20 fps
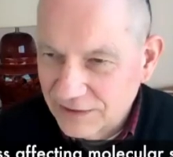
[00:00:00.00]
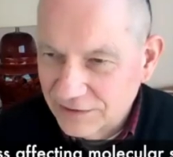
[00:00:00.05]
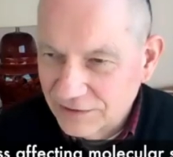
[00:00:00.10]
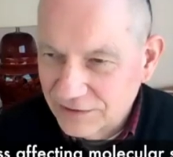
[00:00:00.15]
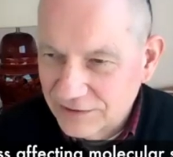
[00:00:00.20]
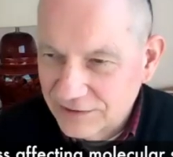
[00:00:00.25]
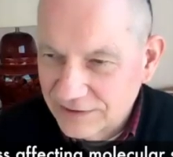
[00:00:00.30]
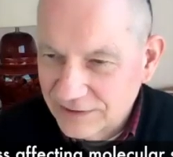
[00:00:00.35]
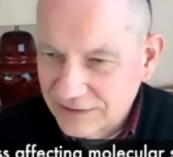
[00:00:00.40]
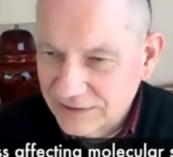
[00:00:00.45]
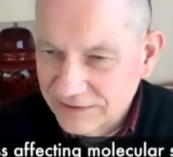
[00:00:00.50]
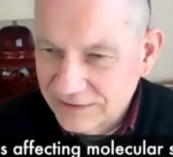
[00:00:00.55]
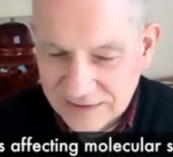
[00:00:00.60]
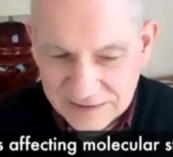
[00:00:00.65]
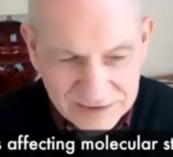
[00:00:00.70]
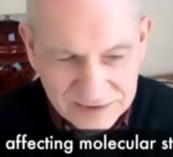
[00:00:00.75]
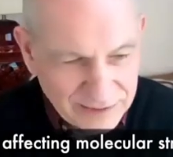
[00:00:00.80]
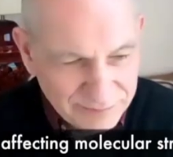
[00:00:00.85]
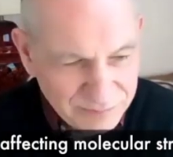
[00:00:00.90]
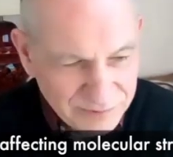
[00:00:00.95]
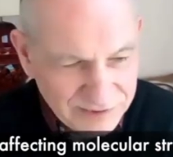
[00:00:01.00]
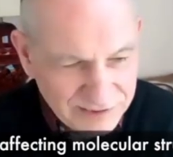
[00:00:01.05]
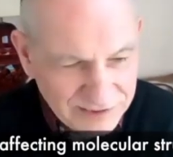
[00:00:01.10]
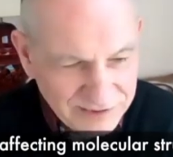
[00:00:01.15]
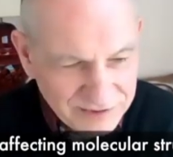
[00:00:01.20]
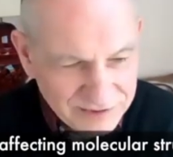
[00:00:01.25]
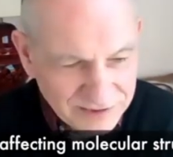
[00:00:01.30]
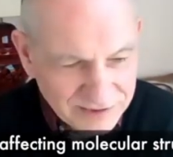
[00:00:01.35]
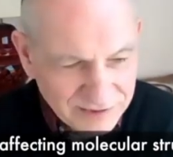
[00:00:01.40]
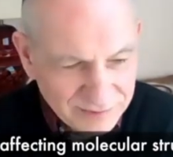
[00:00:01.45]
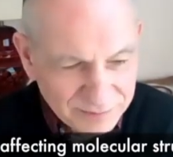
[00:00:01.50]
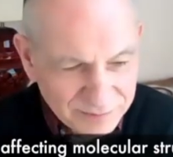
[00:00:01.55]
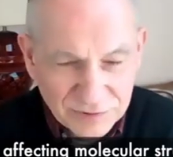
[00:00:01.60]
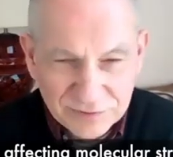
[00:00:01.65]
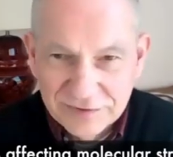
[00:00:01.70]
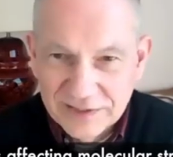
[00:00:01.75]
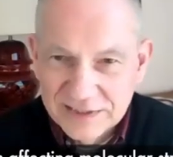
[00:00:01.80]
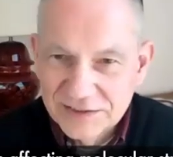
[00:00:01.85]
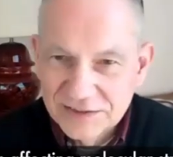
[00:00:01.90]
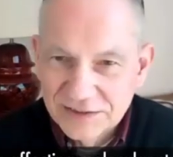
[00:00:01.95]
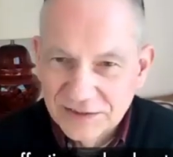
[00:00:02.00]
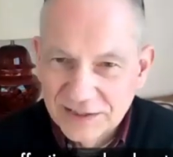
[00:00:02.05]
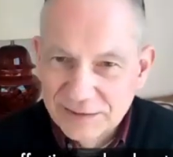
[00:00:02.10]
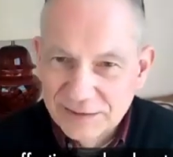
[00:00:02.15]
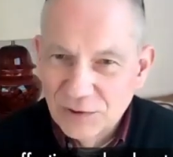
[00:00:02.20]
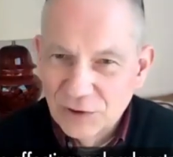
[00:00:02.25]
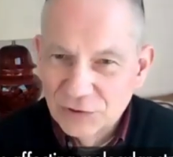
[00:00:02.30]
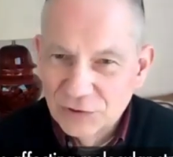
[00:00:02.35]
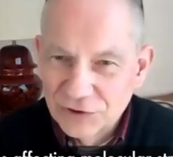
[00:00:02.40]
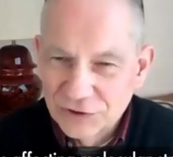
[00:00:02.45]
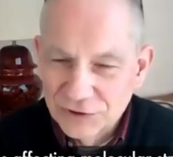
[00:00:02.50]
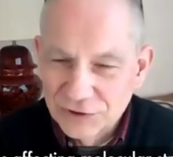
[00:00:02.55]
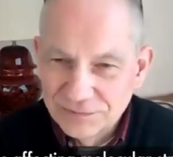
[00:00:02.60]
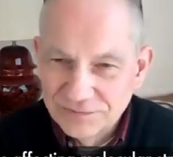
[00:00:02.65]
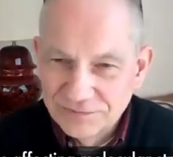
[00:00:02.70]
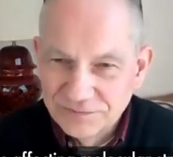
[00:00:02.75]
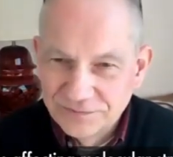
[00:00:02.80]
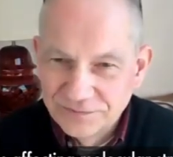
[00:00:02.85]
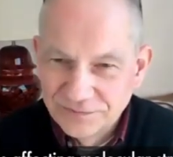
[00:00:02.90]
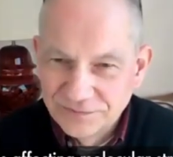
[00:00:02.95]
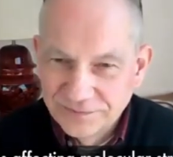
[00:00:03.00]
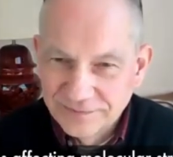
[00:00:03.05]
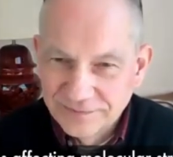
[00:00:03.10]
about the Japanese professor Emoto.